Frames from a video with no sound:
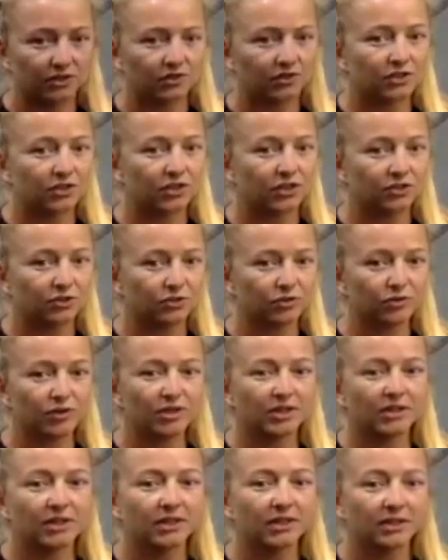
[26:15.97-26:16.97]
2,
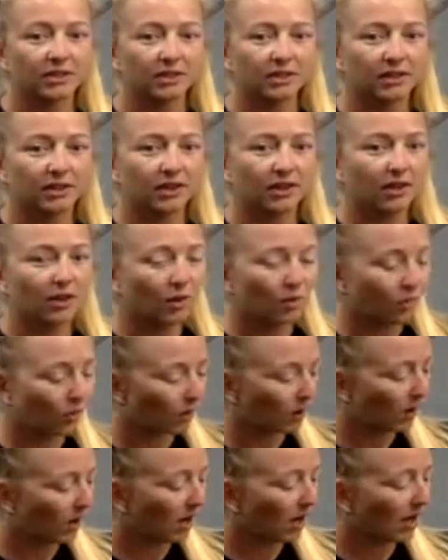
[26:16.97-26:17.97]

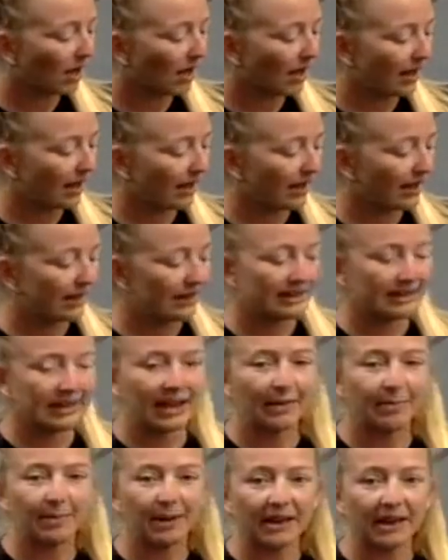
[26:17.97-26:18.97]
1. Yep,
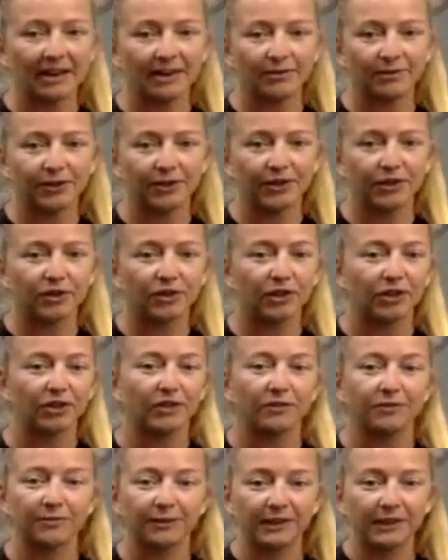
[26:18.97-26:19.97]
and if you're
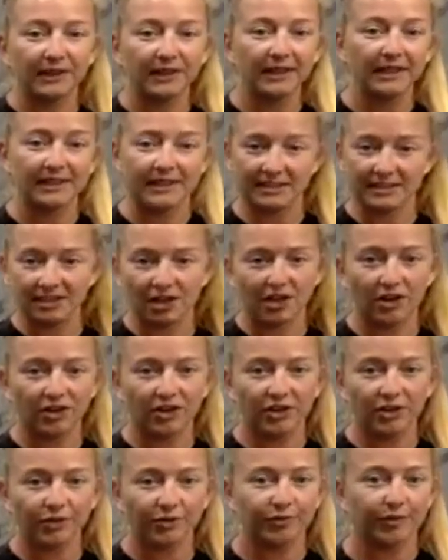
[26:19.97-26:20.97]
feeling this on
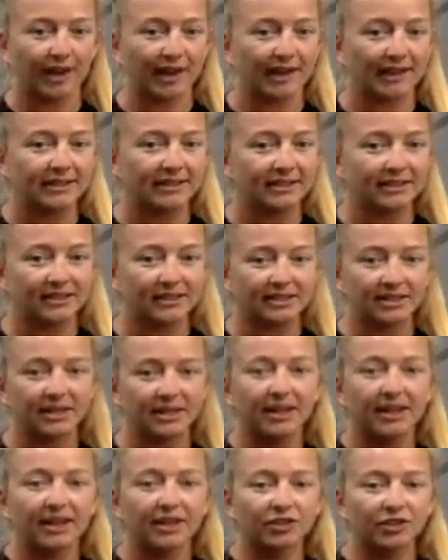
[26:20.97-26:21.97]
your wrists,
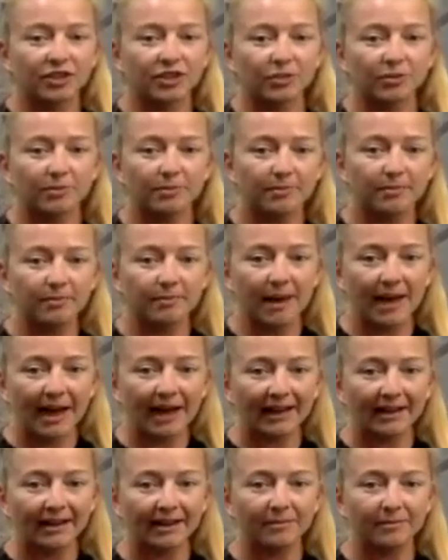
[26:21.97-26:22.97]
so
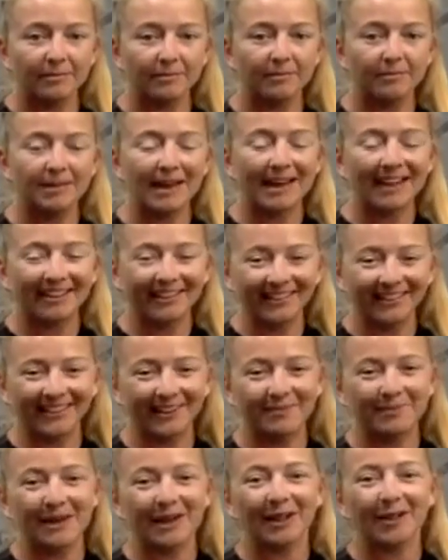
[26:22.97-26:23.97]

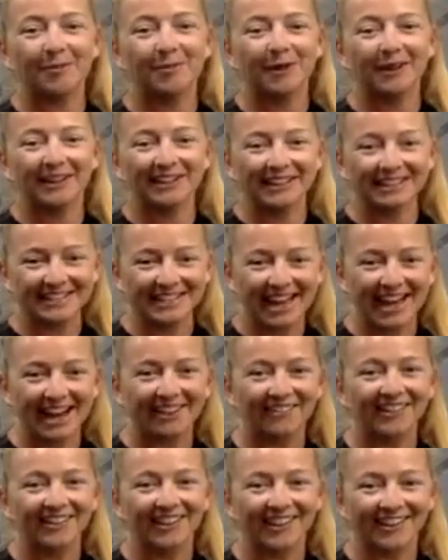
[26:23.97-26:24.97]
Mel put a
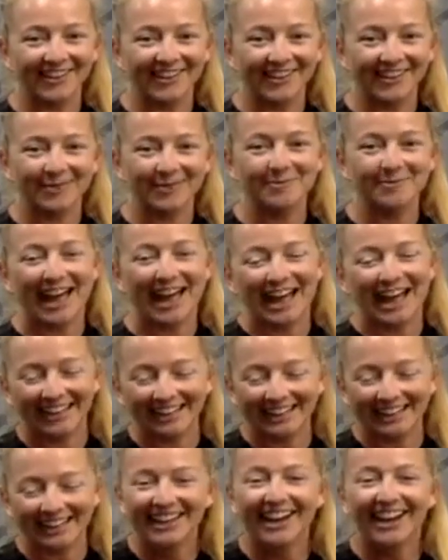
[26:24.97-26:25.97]
towel on her mat
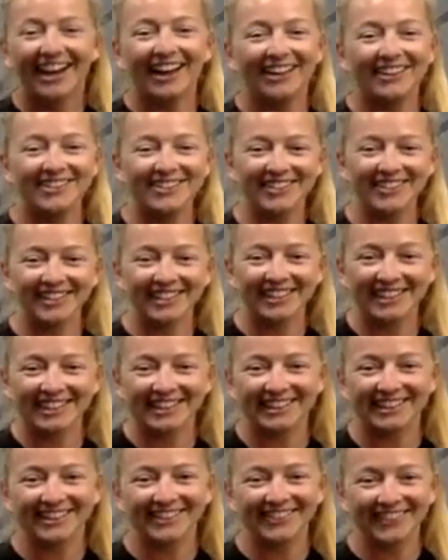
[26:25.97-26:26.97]
underneath
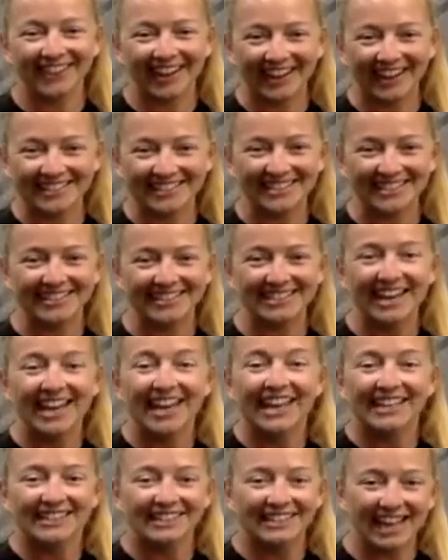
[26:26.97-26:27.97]
her wrists
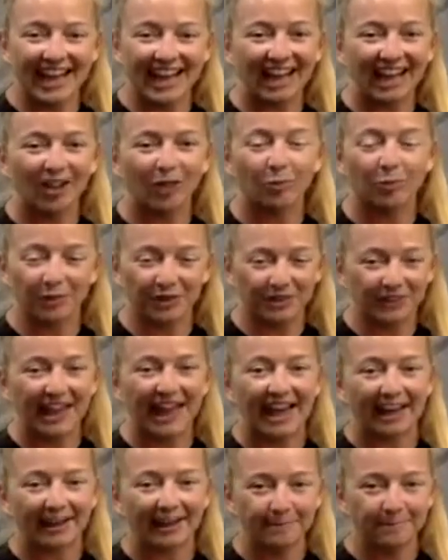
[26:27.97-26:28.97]
to help with
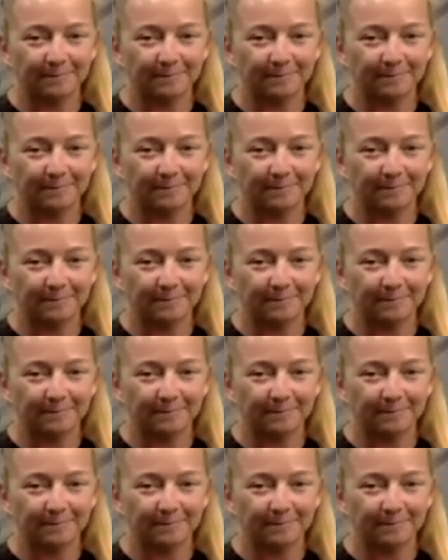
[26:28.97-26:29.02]
that.